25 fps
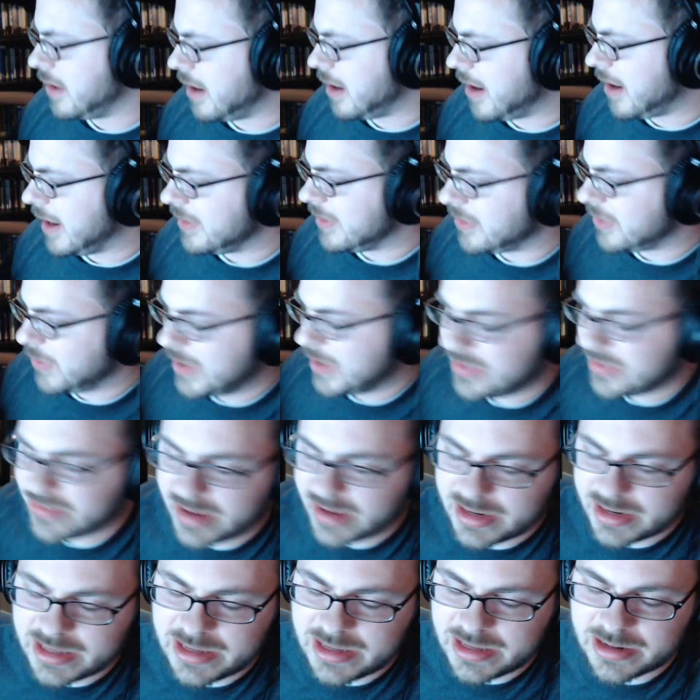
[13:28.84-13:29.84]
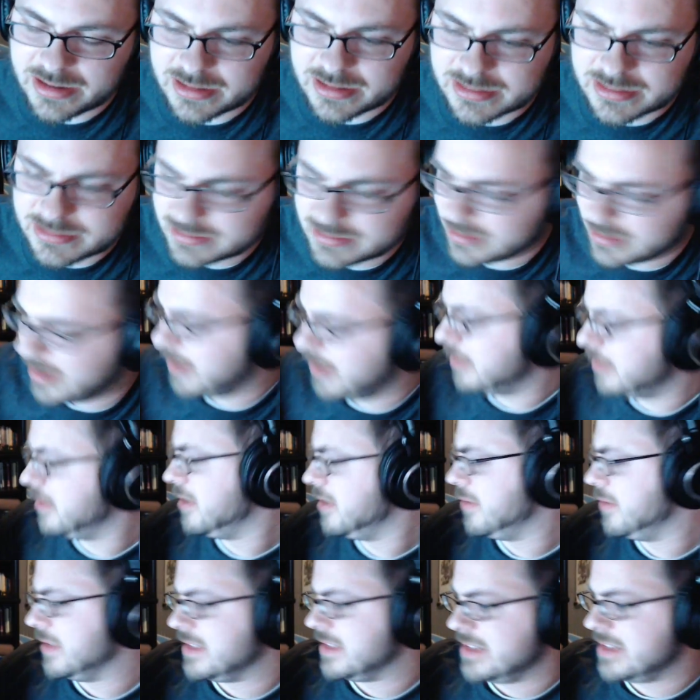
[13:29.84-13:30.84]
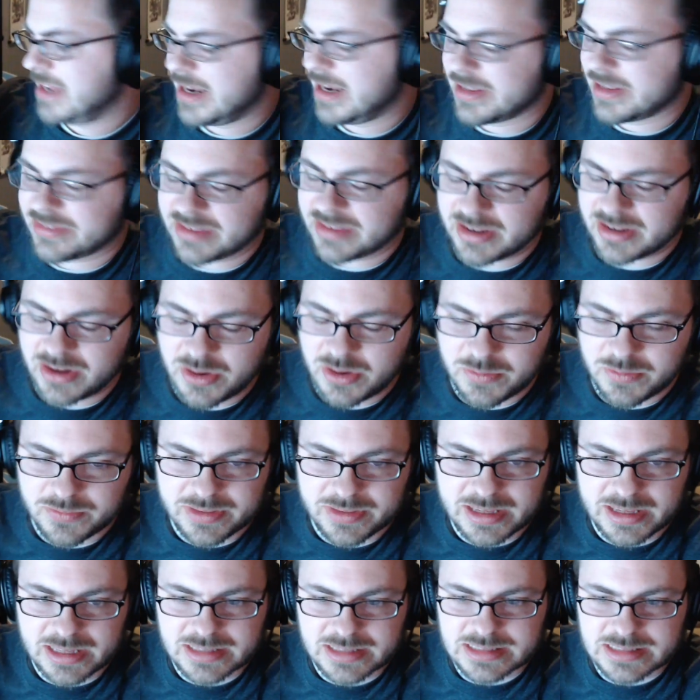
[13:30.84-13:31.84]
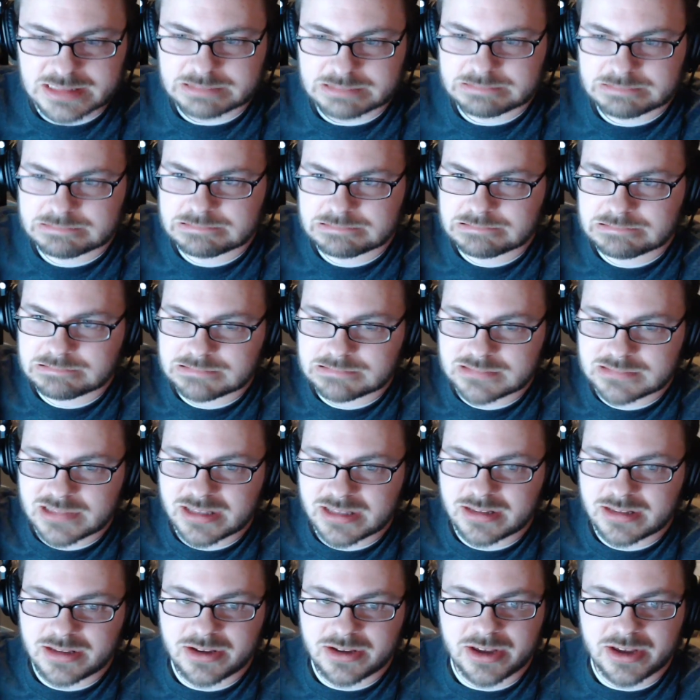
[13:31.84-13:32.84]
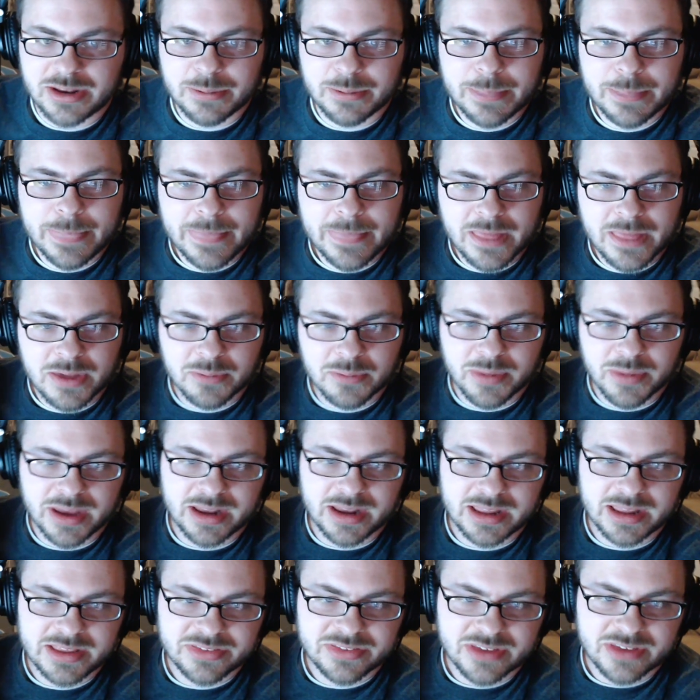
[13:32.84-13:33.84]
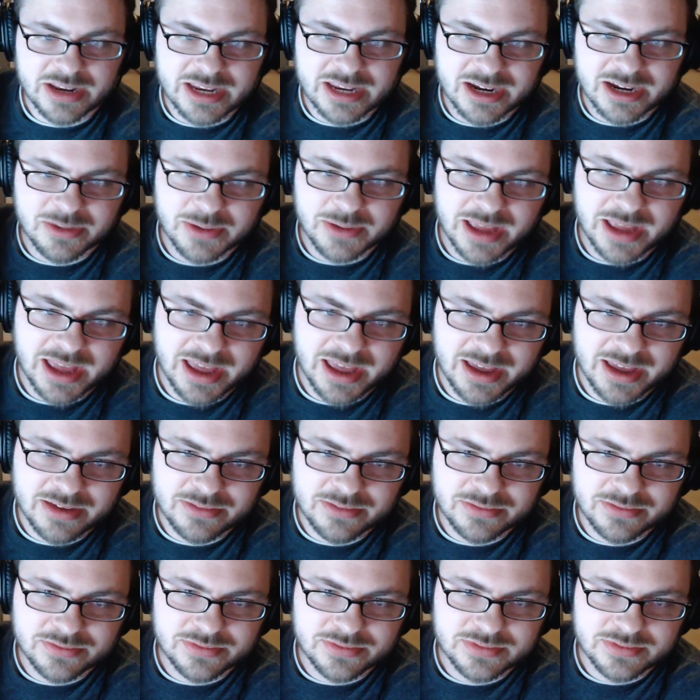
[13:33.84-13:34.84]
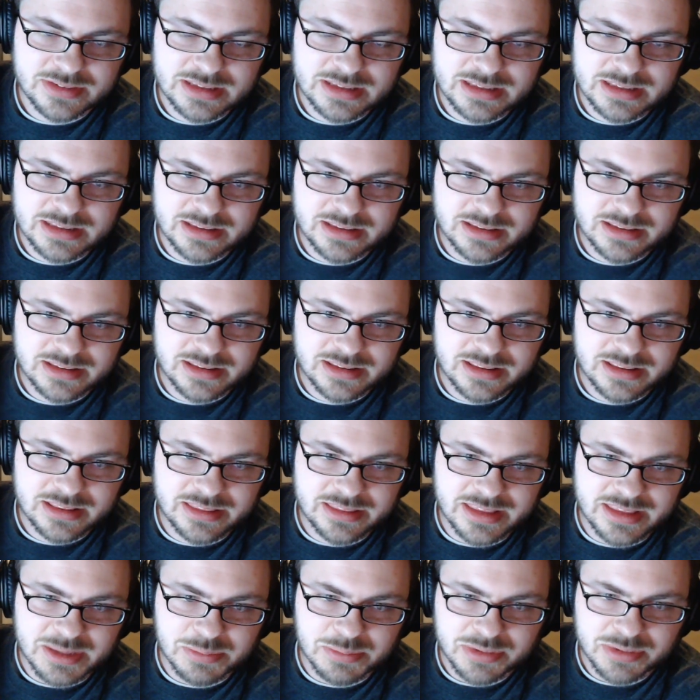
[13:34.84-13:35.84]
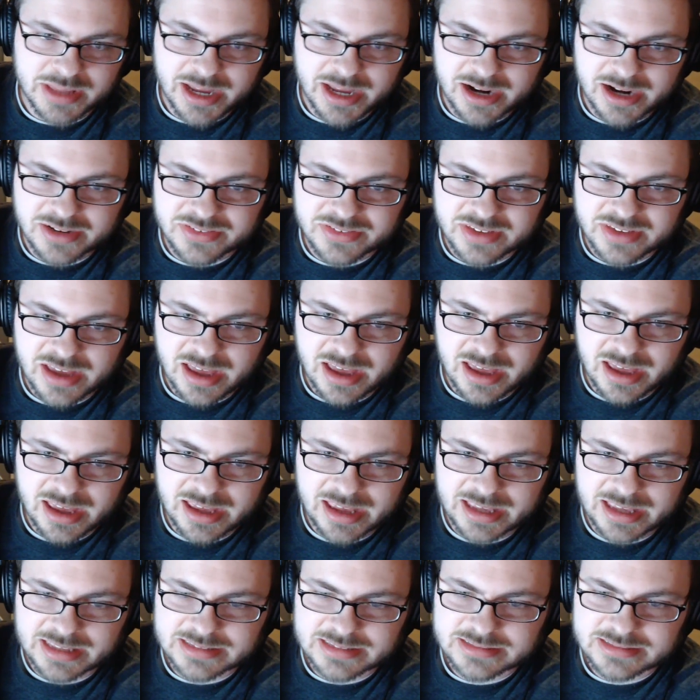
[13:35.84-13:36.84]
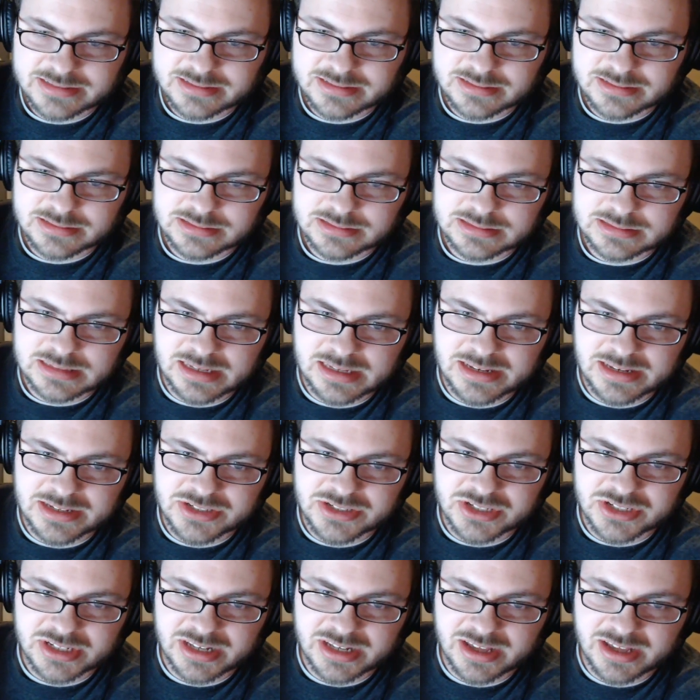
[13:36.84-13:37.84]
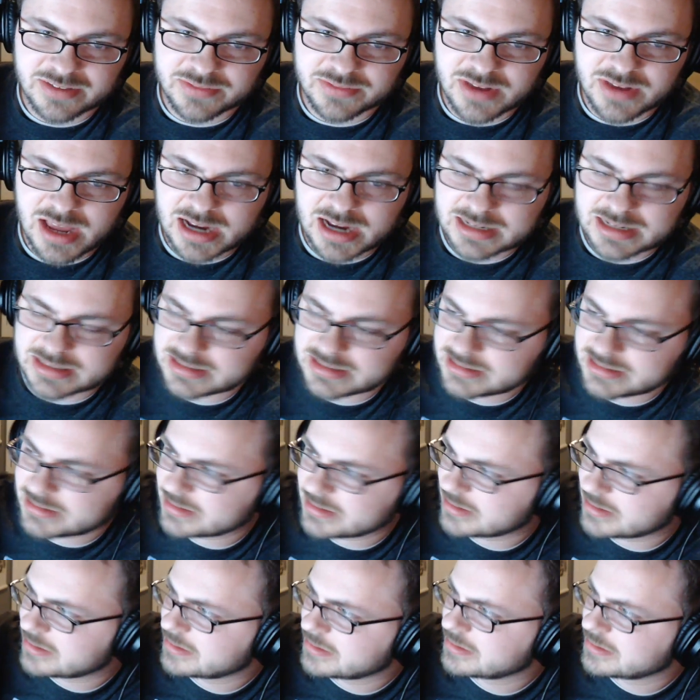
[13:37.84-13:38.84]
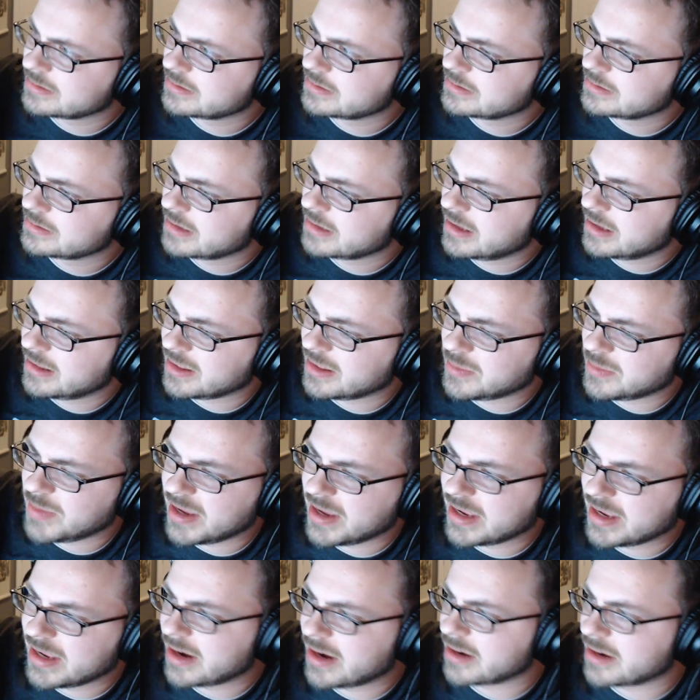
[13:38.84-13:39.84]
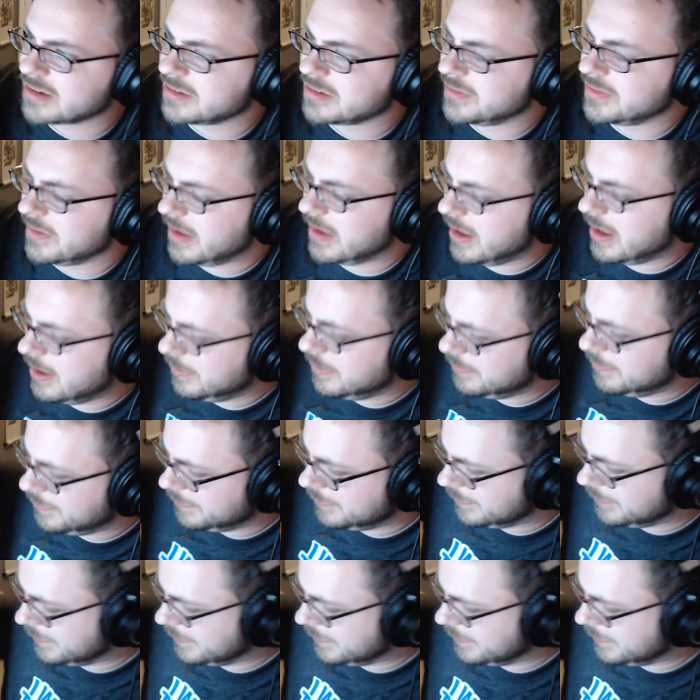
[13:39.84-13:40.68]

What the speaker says: All right, so inside here, I don't know what state it's in. Hopefully it's good. But inside here we have the Playarts Kai edition of Noctis, the main character in the game.